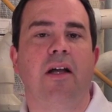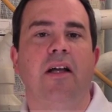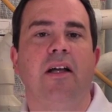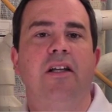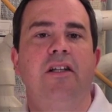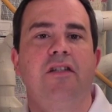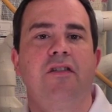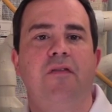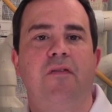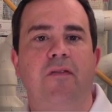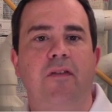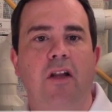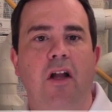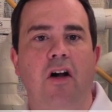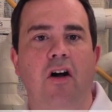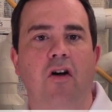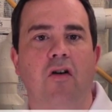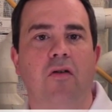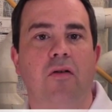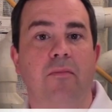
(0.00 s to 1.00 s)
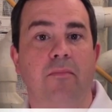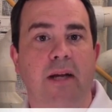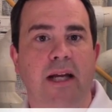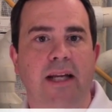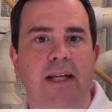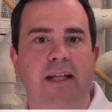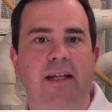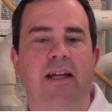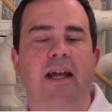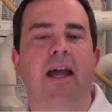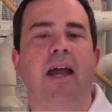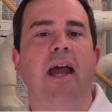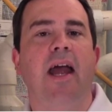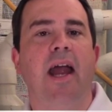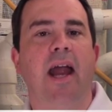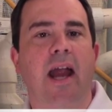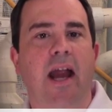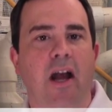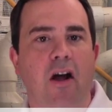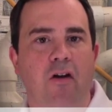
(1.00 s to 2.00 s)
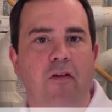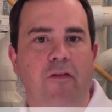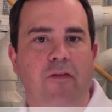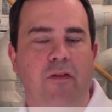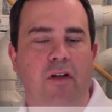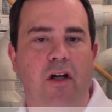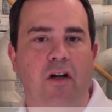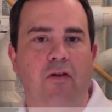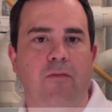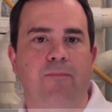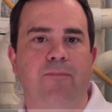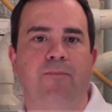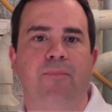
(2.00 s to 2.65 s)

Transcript: is flow, meaning airflow.